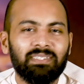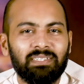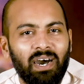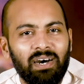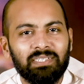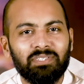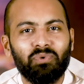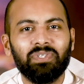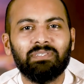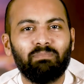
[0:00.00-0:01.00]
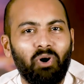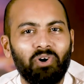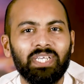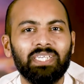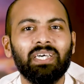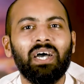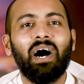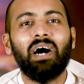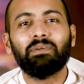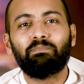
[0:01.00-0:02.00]
The scars on his body
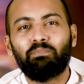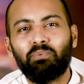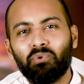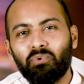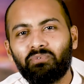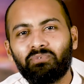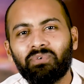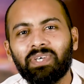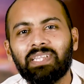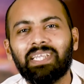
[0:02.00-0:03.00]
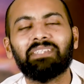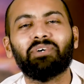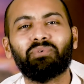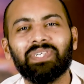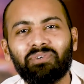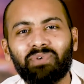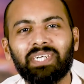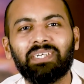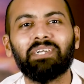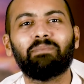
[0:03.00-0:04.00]
are the proof that the
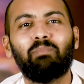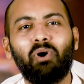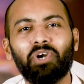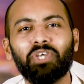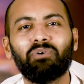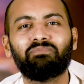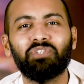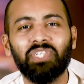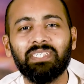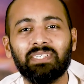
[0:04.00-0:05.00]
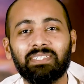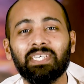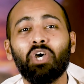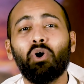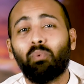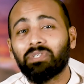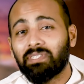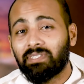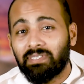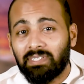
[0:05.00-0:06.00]
resurrected body of Jesus
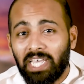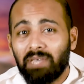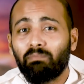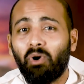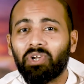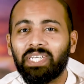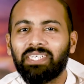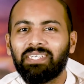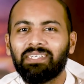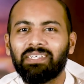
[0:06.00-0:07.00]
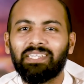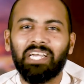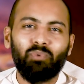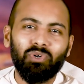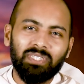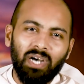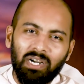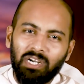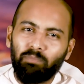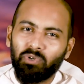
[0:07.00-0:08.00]
was the same body that was
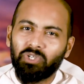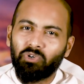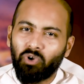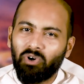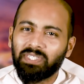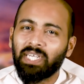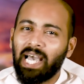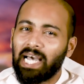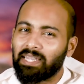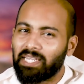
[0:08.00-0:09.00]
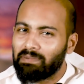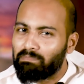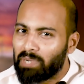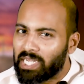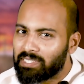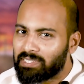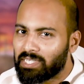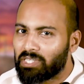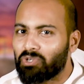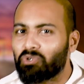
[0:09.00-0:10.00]
hung up on the cross and then
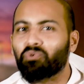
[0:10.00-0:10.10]
placed in the